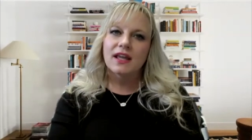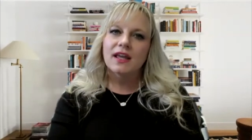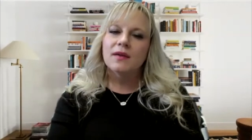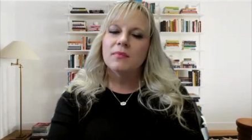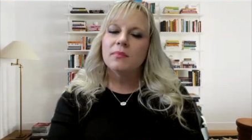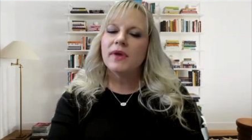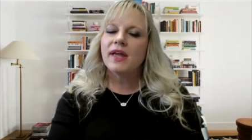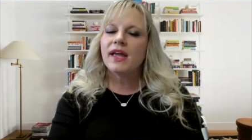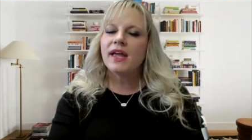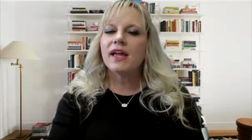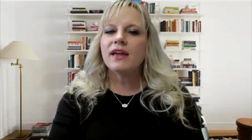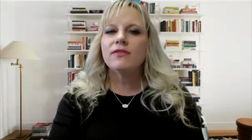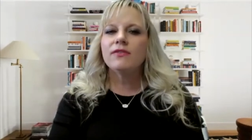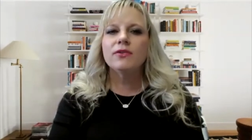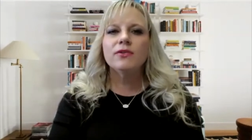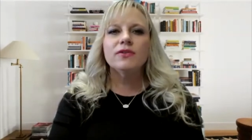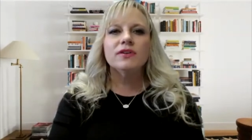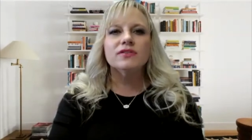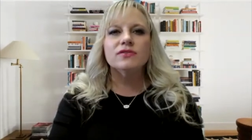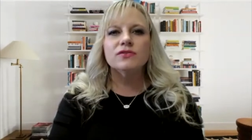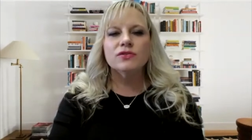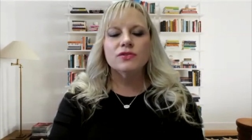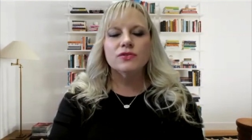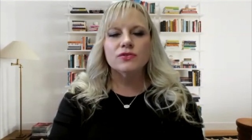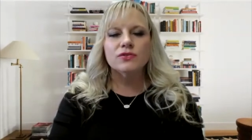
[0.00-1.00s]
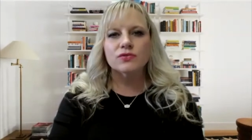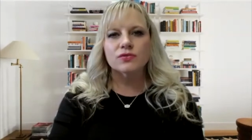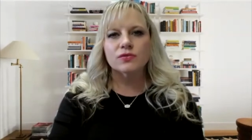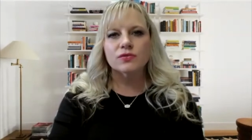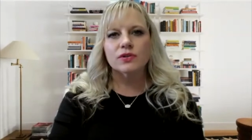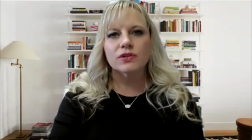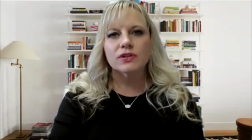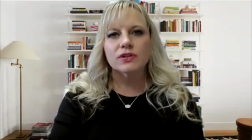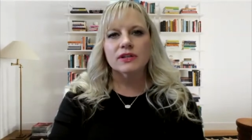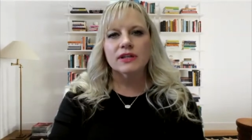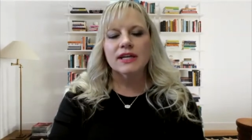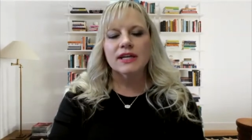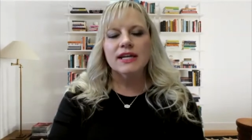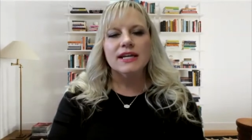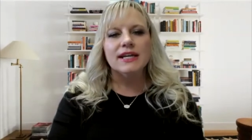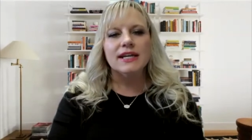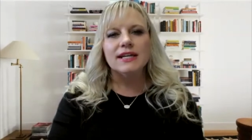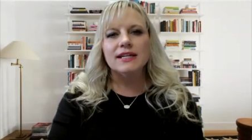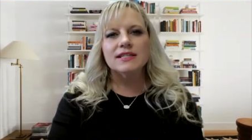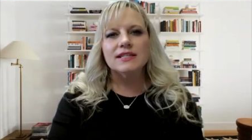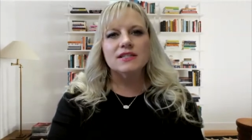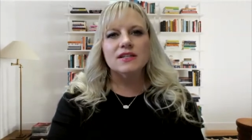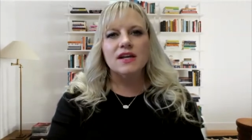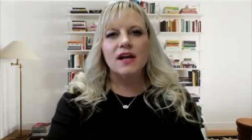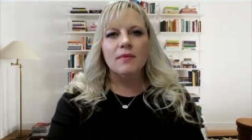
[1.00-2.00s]
Behavior is neutral.
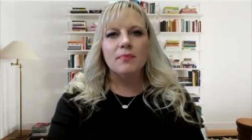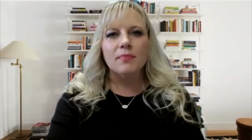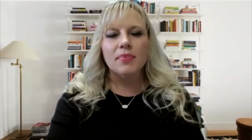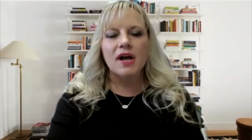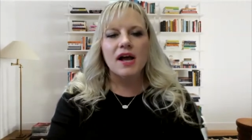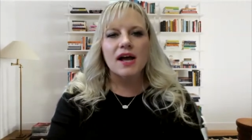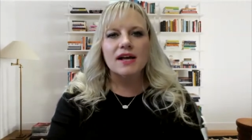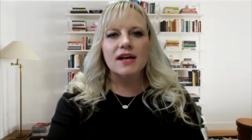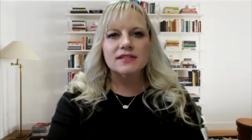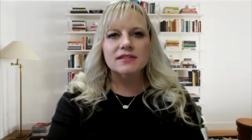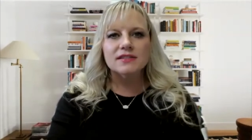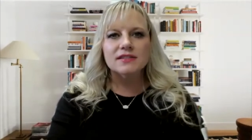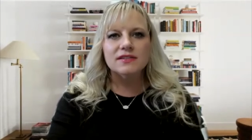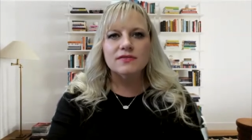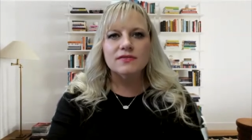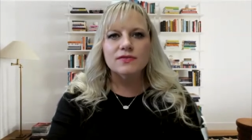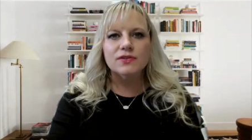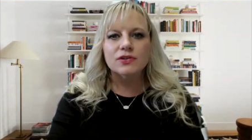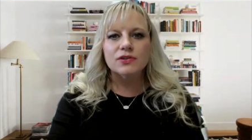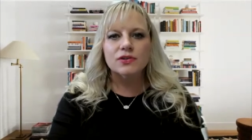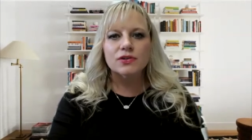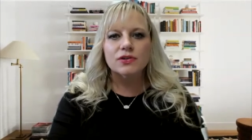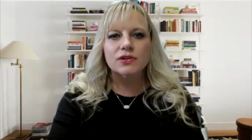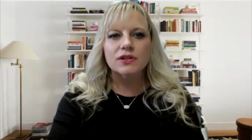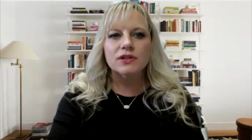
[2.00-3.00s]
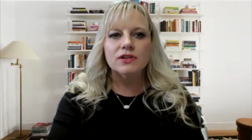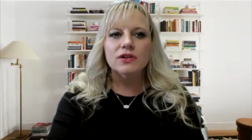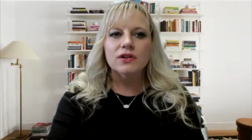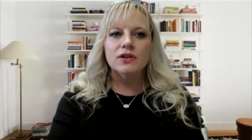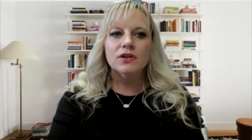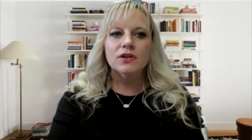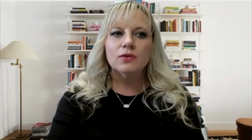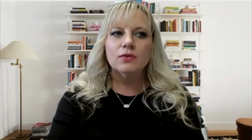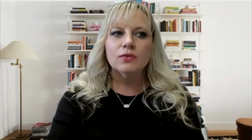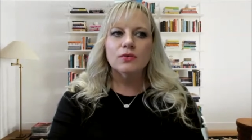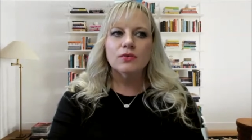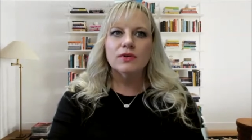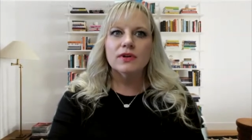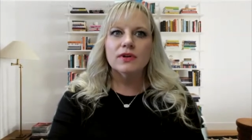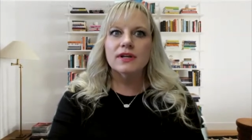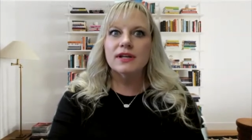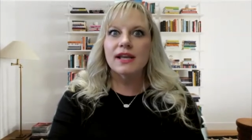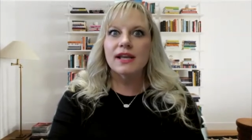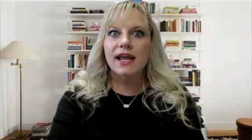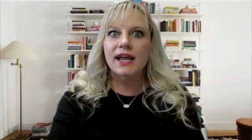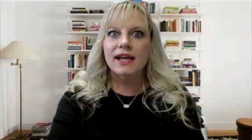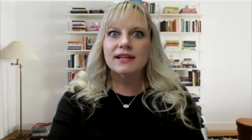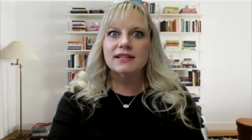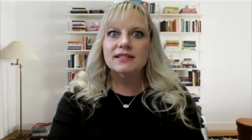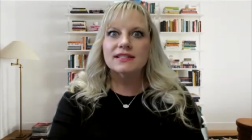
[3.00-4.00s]
It's not positive good or
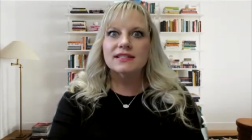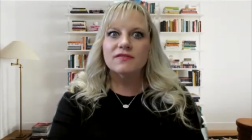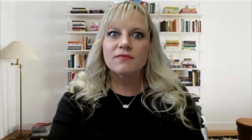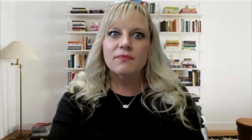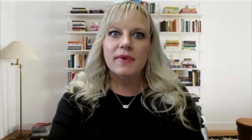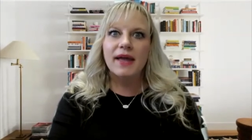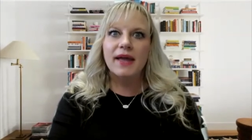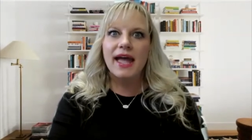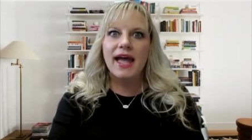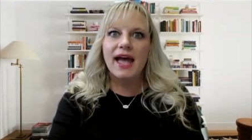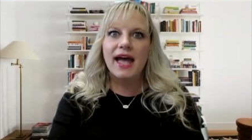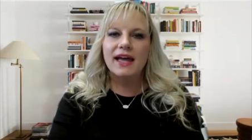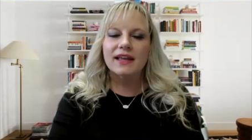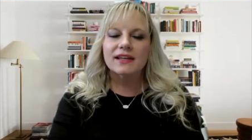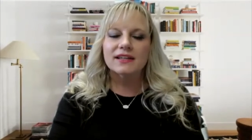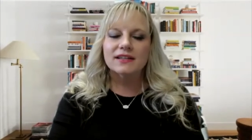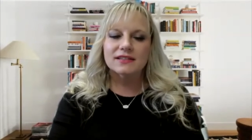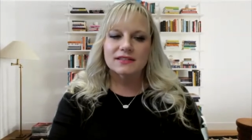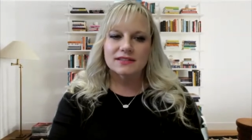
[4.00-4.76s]
negative bad.